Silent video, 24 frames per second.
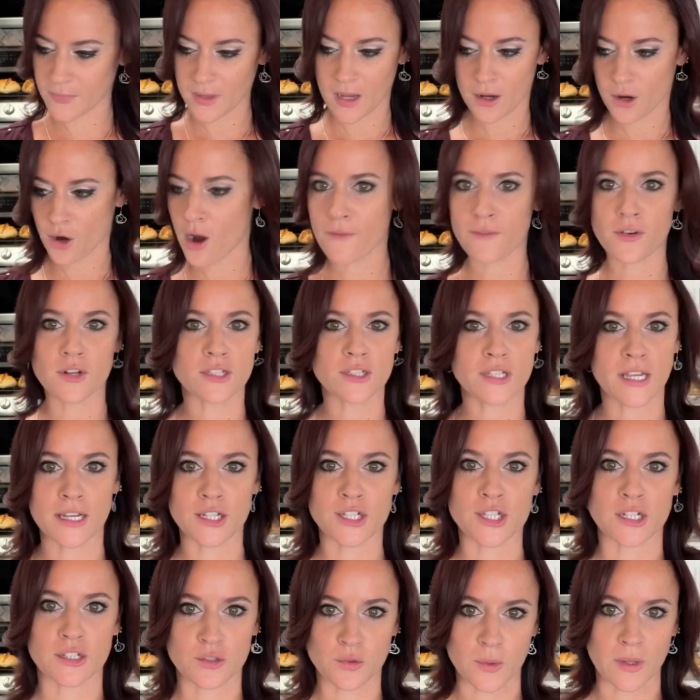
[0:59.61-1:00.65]

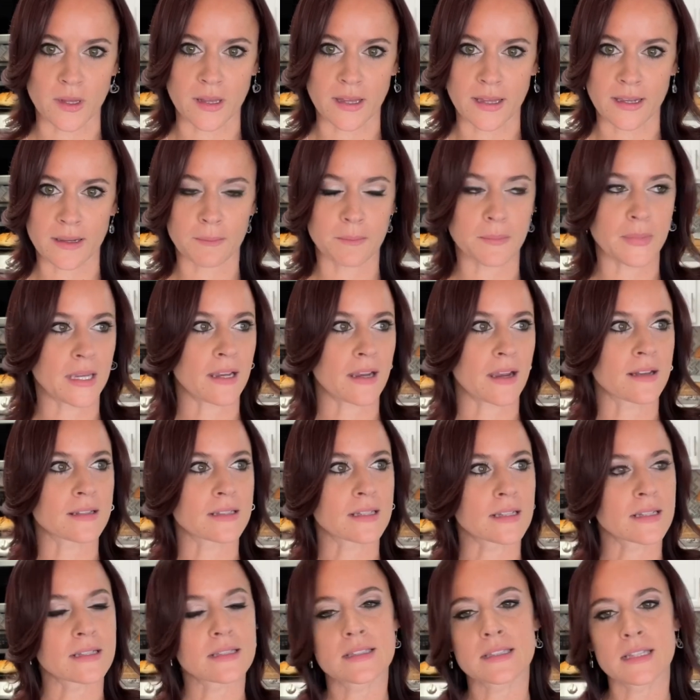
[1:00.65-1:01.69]
conversations, really, because
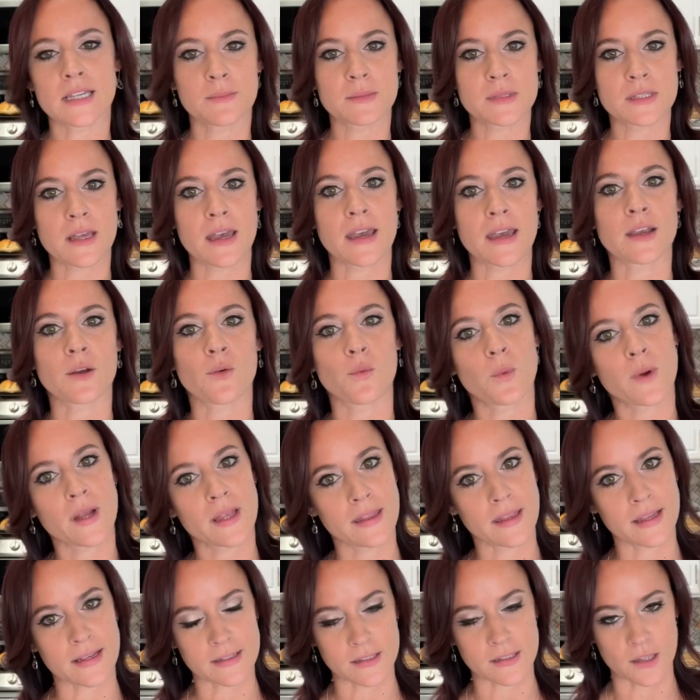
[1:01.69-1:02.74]
it seems like with
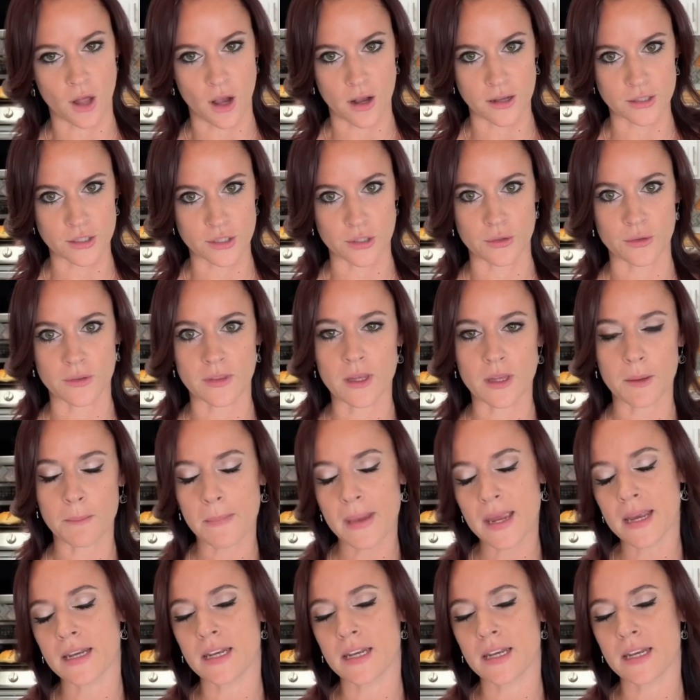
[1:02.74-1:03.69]
this lawsuit, the main